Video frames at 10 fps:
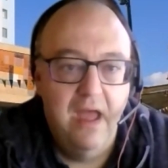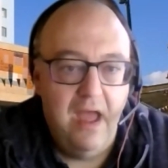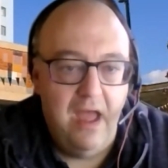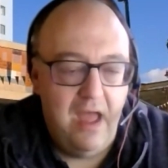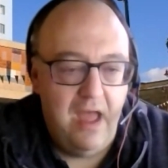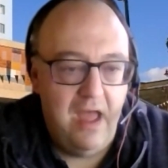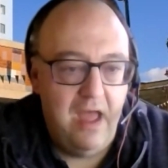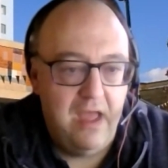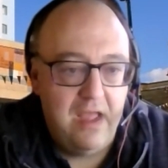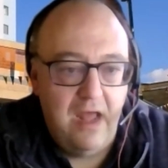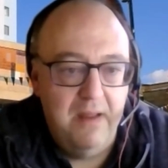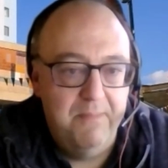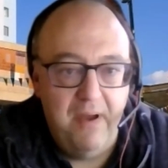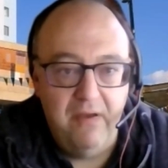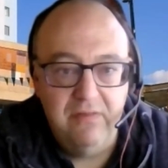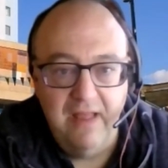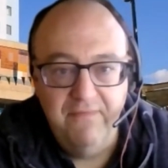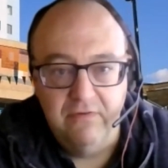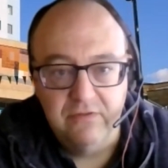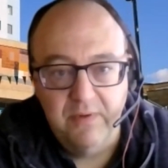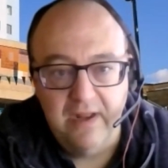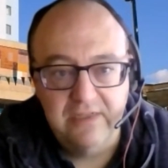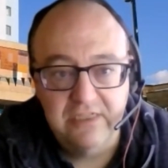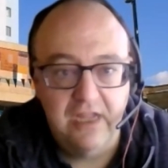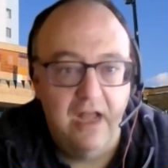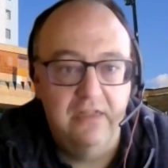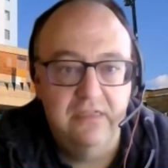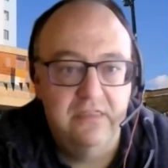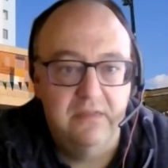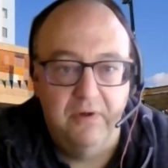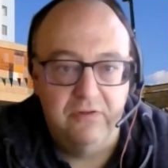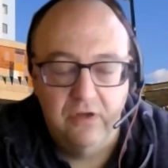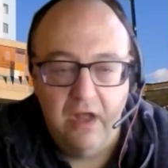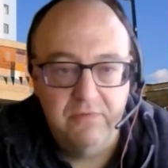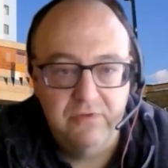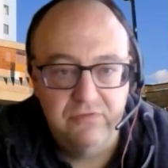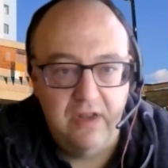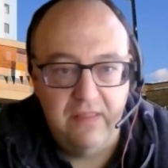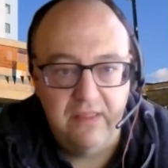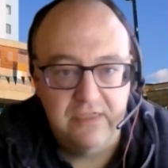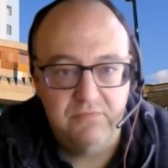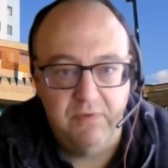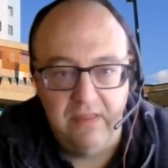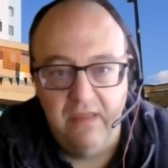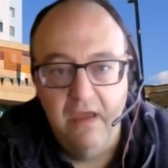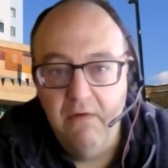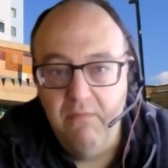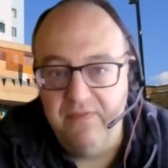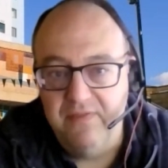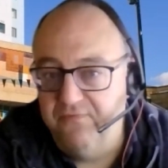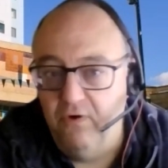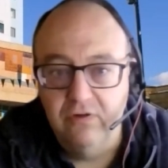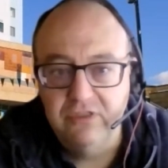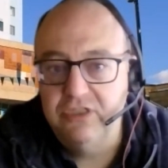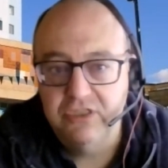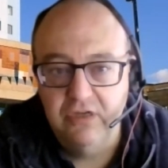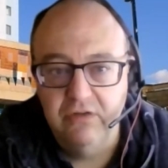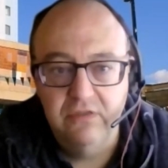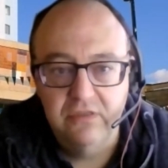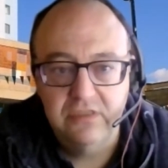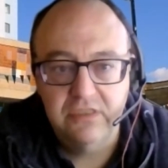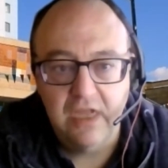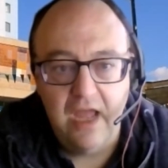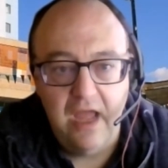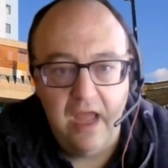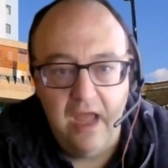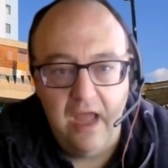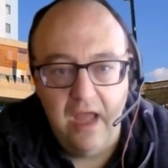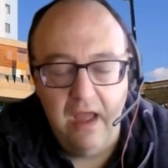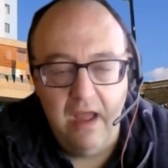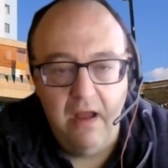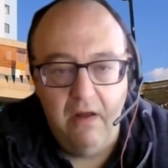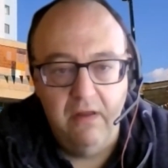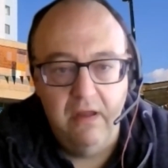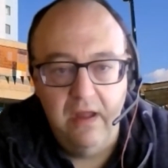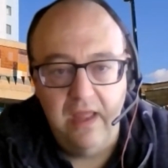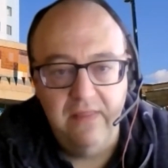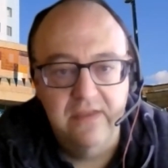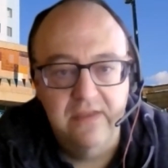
at kind of both levels. When I started the module, I was running this with 40 students in the